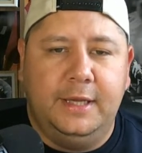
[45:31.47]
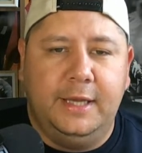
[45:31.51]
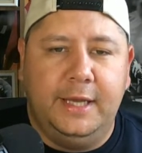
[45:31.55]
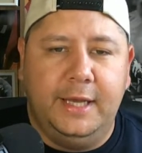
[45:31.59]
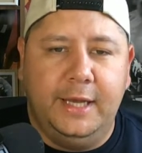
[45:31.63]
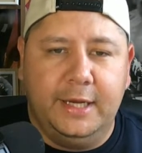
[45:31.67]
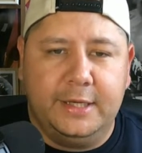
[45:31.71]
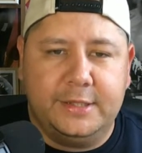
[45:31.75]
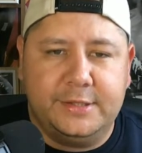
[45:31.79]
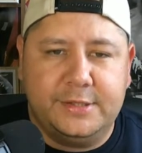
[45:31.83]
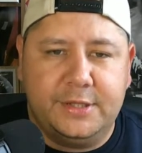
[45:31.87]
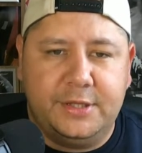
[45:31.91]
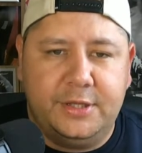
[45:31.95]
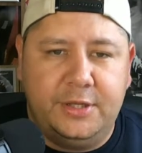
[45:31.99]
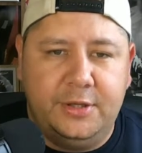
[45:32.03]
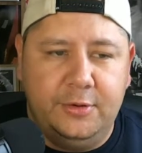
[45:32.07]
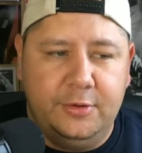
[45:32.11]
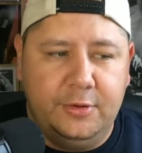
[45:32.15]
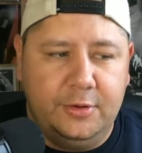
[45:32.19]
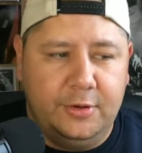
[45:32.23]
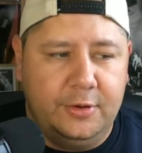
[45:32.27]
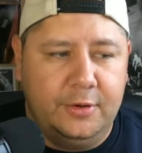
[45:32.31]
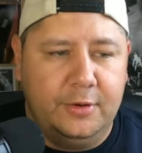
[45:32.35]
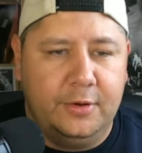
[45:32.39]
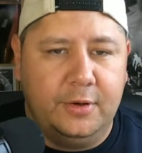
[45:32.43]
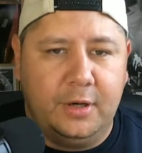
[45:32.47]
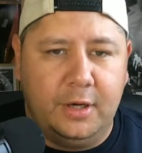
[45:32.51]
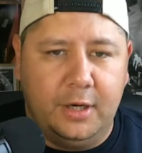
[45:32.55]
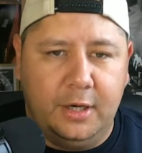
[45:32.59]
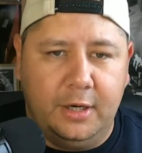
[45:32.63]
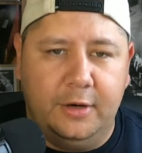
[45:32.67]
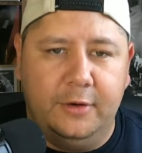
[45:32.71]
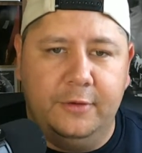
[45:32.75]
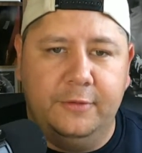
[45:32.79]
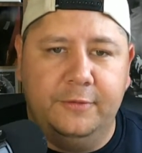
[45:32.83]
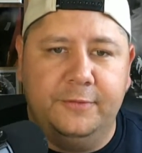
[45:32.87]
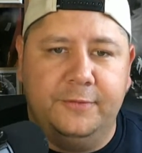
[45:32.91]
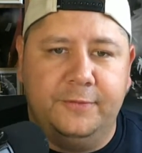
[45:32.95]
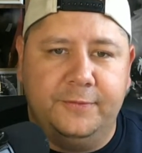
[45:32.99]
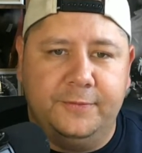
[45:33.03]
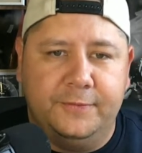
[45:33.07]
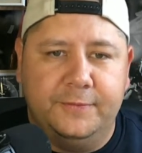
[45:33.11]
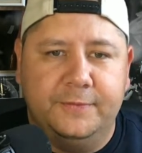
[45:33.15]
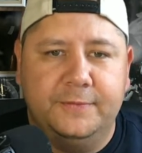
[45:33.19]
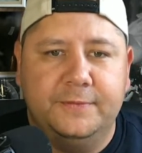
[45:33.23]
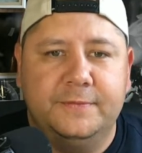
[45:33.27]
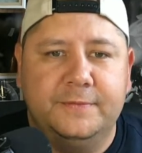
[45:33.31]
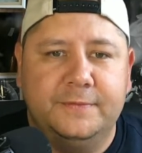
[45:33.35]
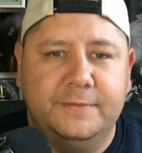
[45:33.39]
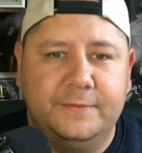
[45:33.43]
executor of
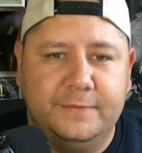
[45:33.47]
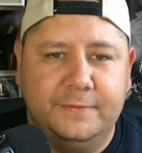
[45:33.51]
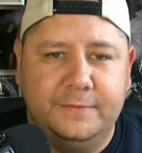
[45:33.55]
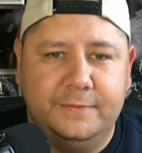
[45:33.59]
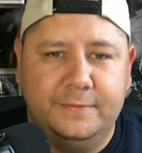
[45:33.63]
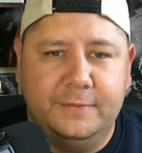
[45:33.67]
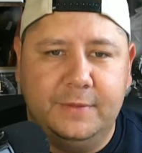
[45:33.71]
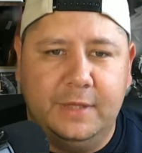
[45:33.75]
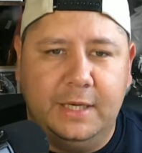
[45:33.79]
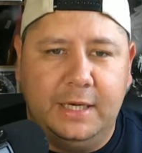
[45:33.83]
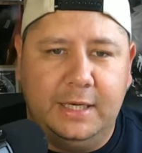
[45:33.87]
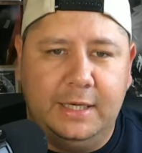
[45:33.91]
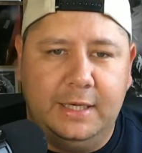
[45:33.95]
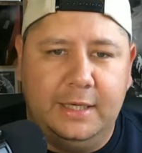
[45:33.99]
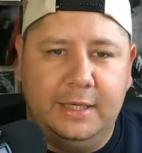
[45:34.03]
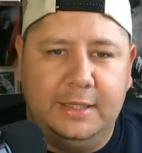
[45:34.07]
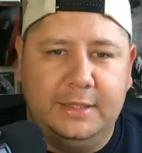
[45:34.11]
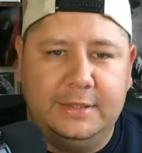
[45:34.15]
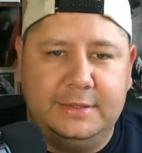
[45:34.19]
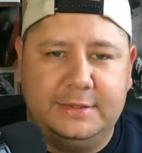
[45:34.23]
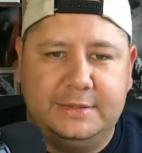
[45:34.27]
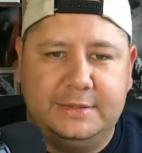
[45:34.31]
uh